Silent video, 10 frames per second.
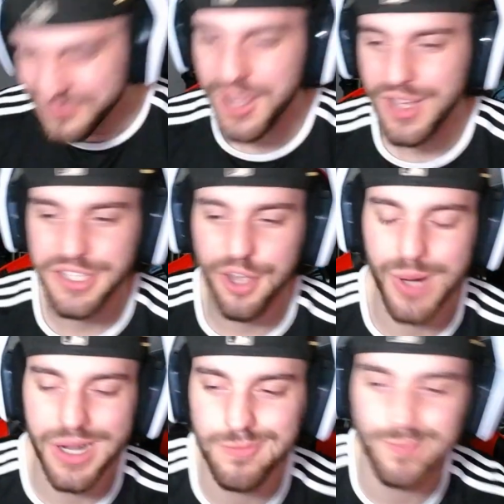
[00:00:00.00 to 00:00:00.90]
Yo, man,
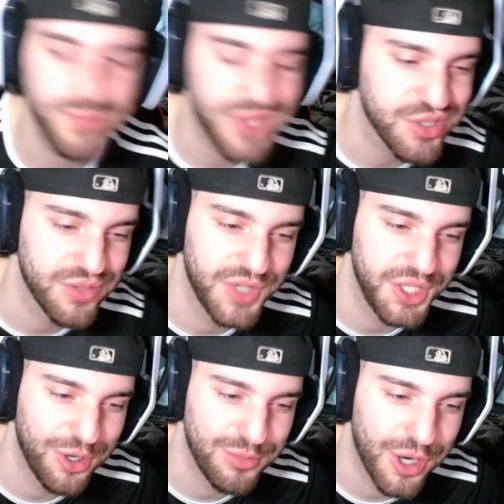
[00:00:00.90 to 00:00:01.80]
that's the
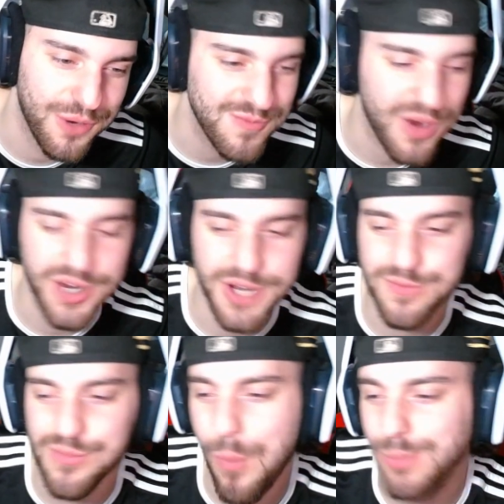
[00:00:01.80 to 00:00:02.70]
video, bro. All right,
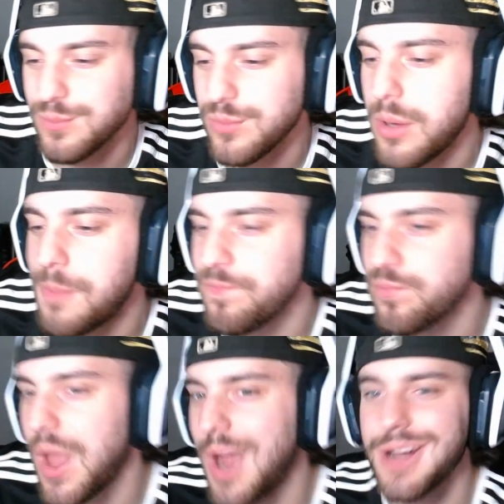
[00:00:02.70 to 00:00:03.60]

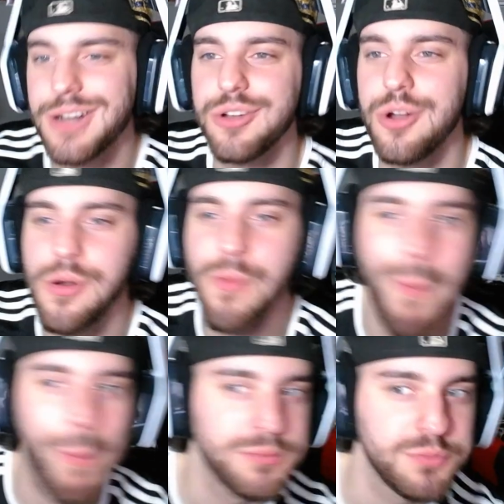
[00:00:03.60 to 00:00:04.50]
I gotta go
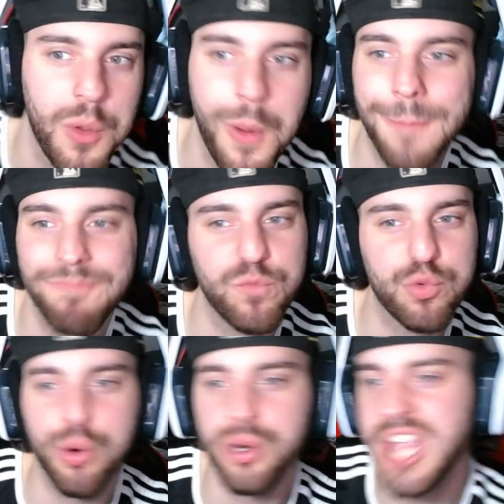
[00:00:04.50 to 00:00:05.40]

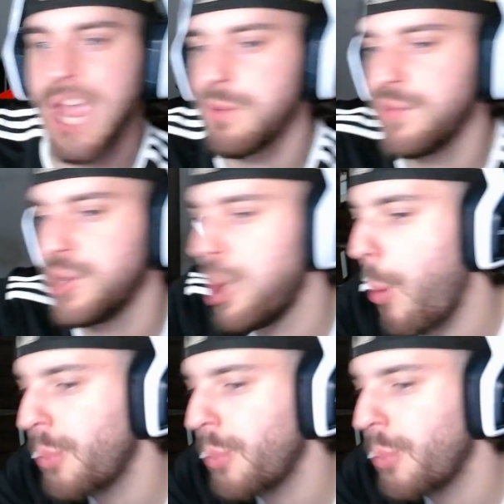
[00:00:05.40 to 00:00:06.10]
record a gaming video